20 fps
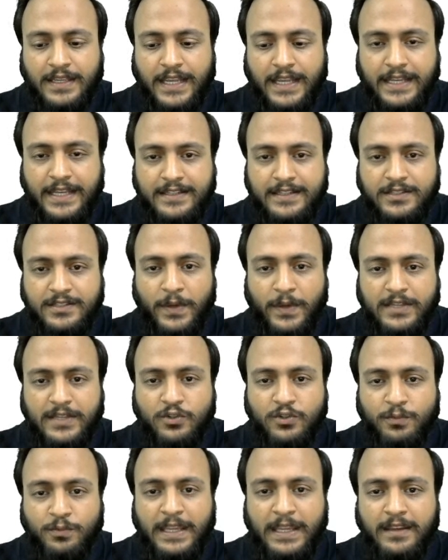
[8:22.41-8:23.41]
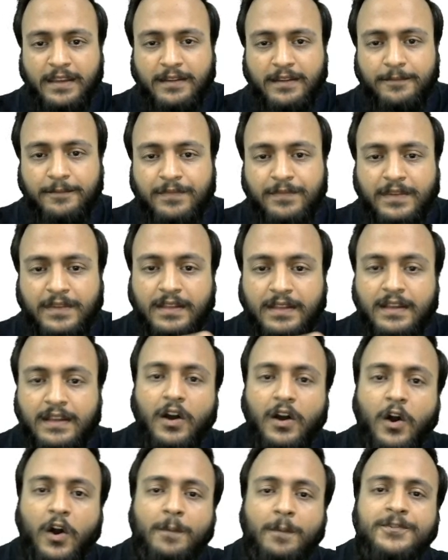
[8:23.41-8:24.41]
It is going to be
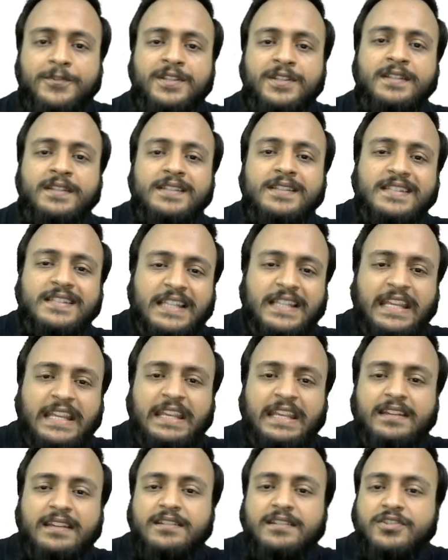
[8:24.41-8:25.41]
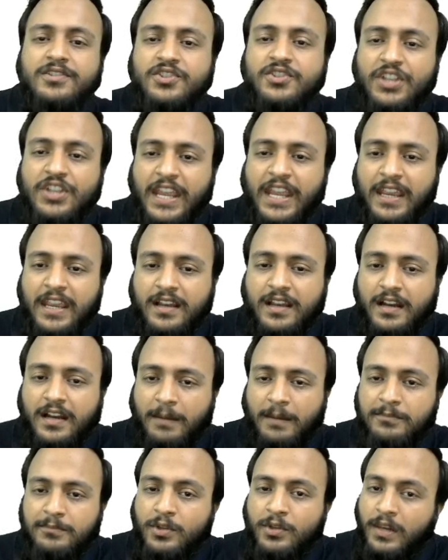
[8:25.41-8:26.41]
option C, Sheikh
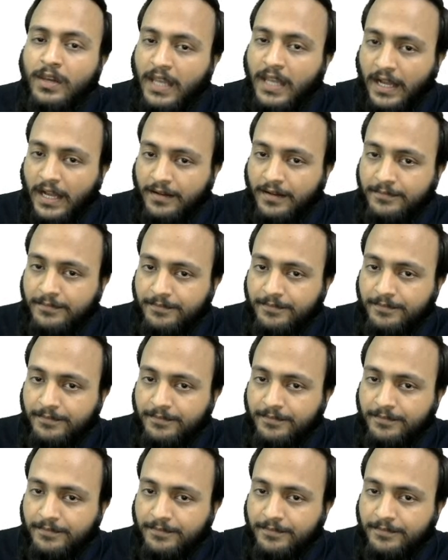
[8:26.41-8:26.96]
Abdullah.